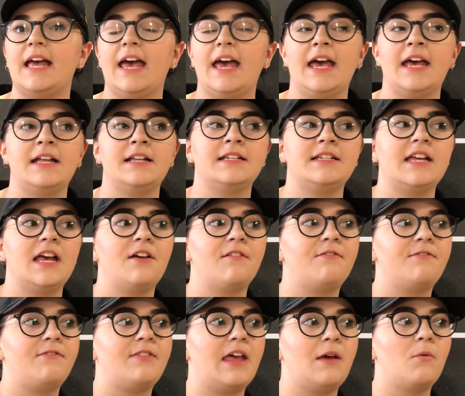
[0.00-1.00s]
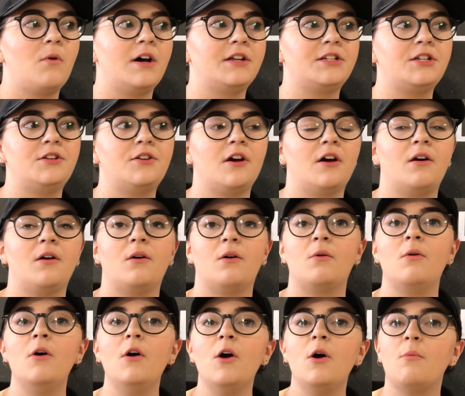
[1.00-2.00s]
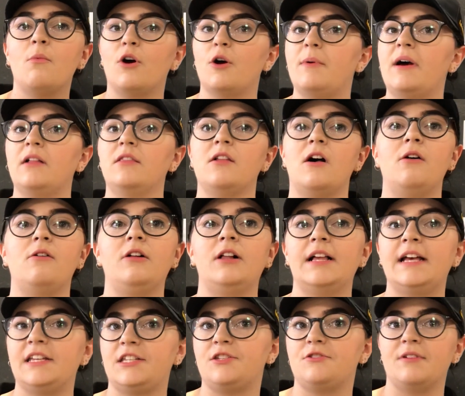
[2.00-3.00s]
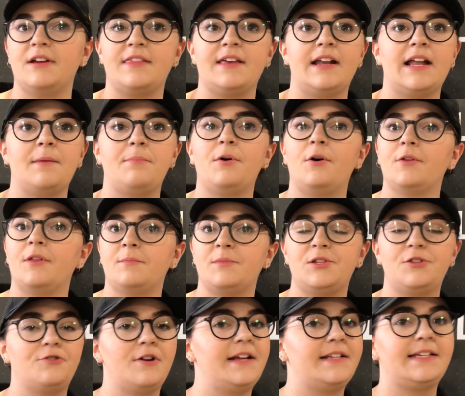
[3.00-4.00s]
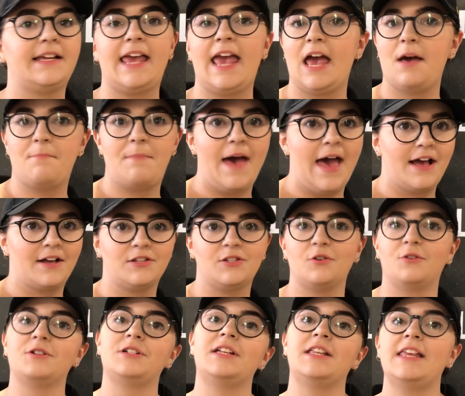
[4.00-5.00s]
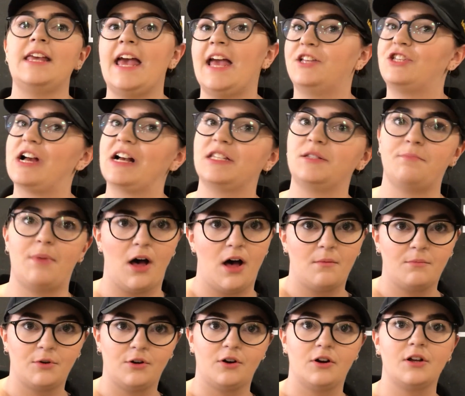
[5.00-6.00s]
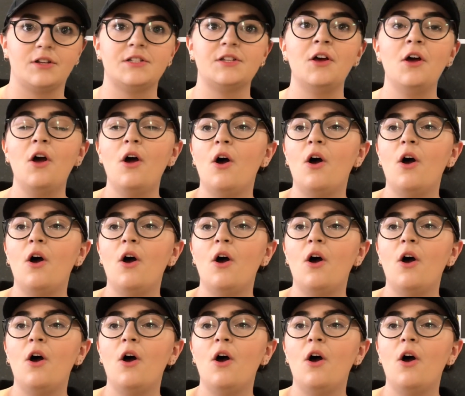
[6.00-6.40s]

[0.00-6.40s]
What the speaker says: and if they want to know more about local history, then I pull them straight to Camp X or to the Ajax Bomb Girls.